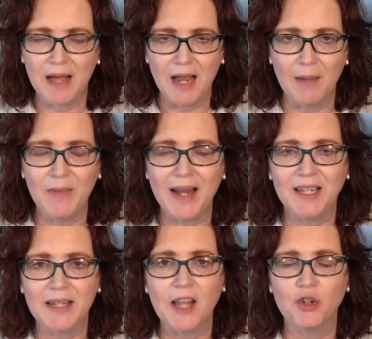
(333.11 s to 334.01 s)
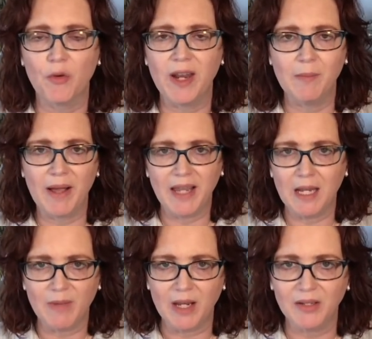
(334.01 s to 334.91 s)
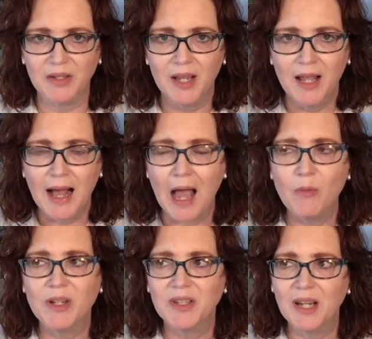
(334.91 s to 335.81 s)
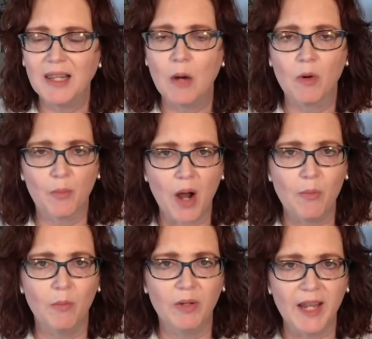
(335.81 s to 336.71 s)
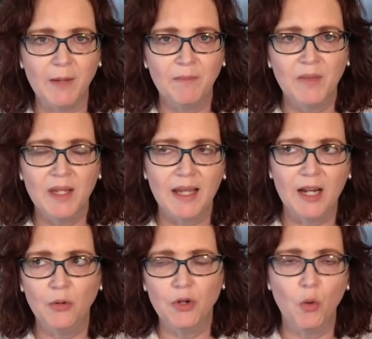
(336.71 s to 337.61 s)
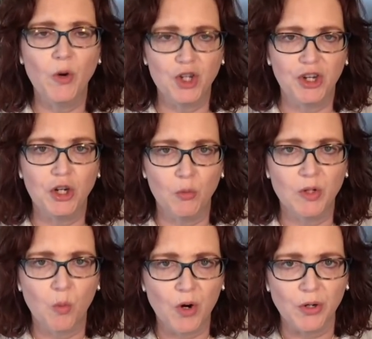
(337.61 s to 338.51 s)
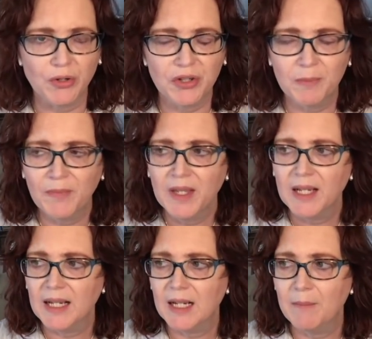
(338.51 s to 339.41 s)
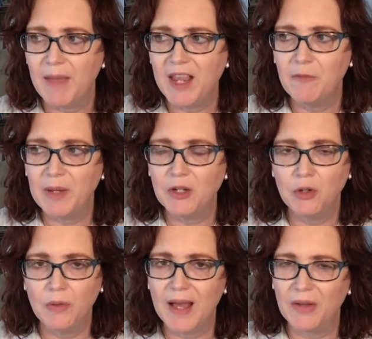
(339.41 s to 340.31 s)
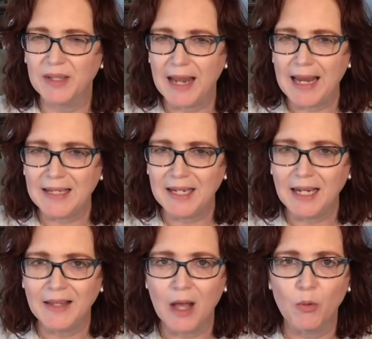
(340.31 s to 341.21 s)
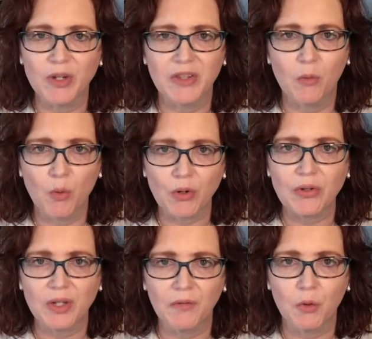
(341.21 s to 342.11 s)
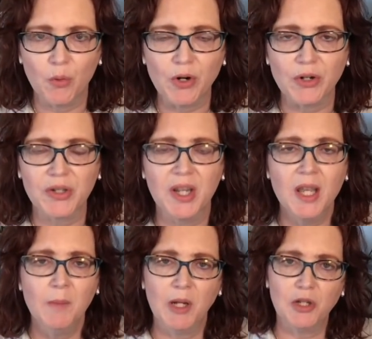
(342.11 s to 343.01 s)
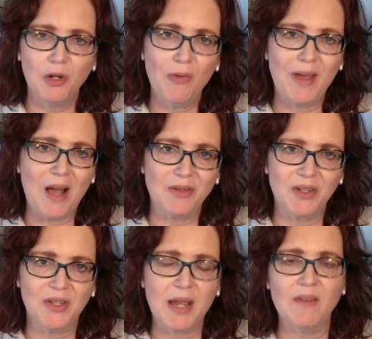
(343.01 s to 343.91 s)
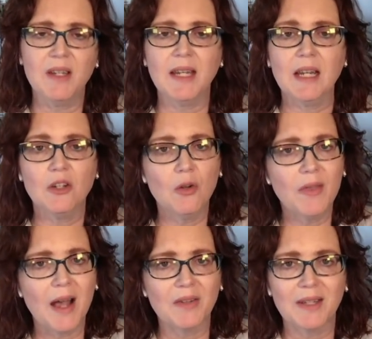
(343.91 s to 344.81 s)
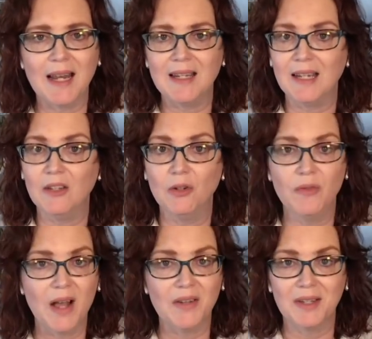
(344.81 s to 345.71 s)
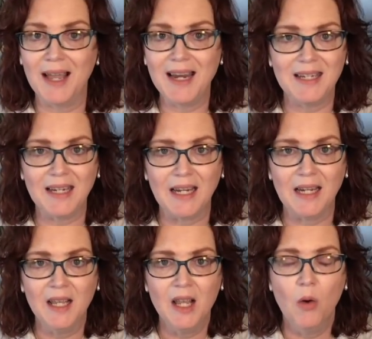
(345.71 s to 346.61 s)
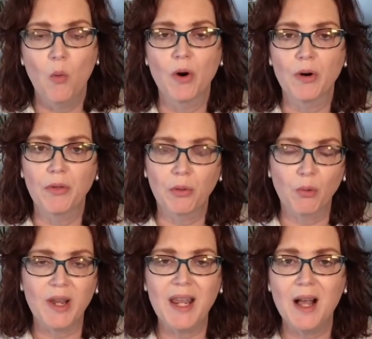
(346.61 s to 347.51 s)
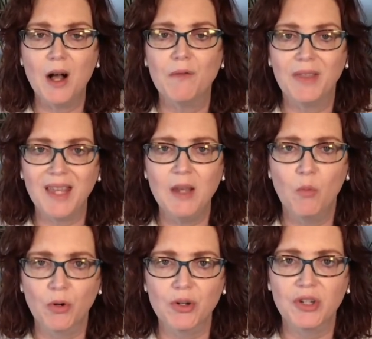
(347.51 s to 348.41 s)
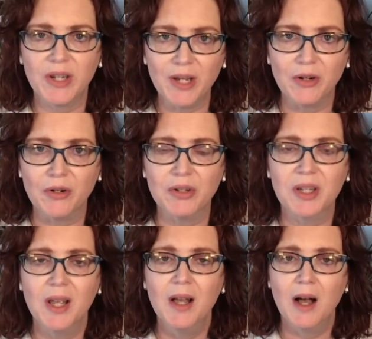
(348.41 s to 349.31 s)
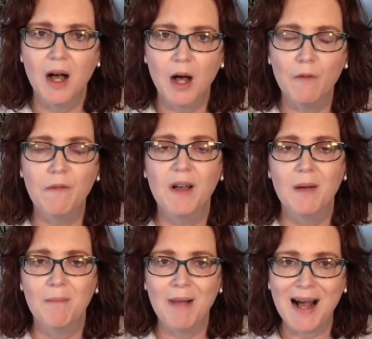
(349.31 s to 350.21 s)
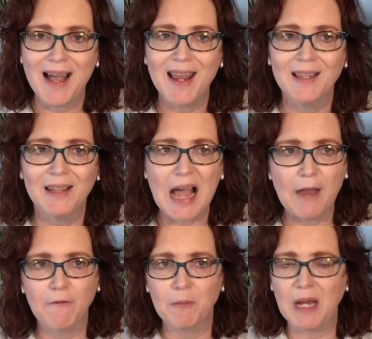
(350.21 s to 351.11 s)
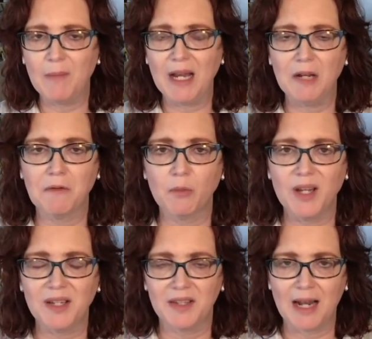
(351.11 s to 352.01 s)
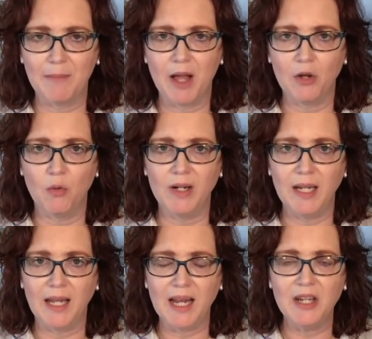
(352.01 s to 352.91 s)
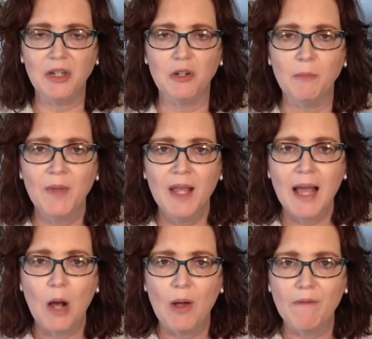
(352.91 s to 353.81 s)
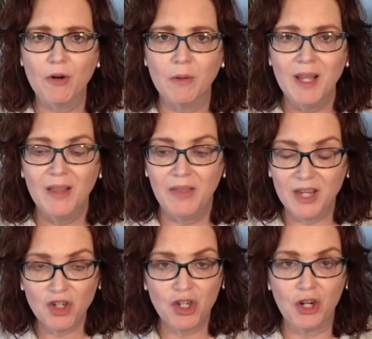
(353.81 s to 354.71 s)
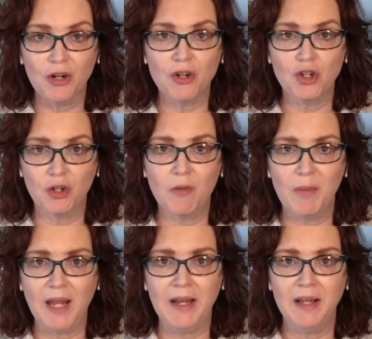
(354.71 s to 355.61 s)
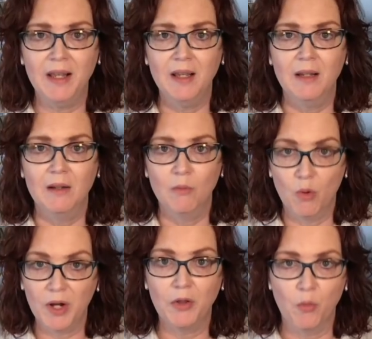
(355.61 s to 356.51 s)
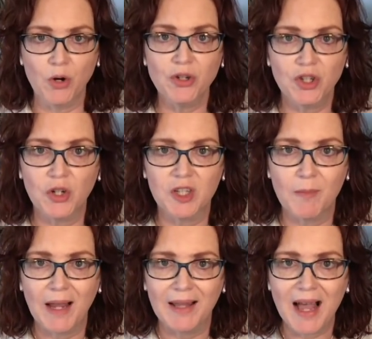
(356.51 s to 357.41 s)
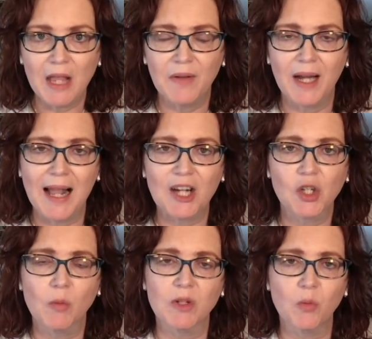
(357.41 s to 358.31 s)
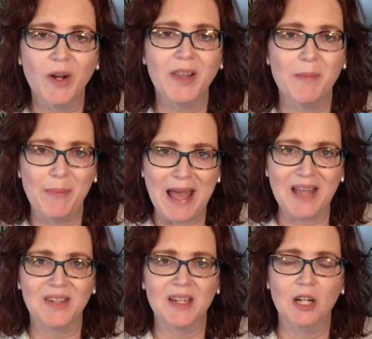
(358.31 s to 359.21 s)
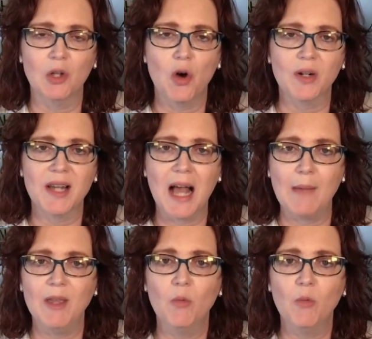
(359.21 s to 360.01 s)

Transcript: I'm not exaggerating by any means. I would say they were probably, I don't know which year was worse. May have been 2018. That was the worst of the worst. But 2017, 2018, 2019 were three of the worst years of my life for many, many different reasons that I'm not going to get into. However, this year should have been one of the worst years of my life, and it actually was one of the best in a long time.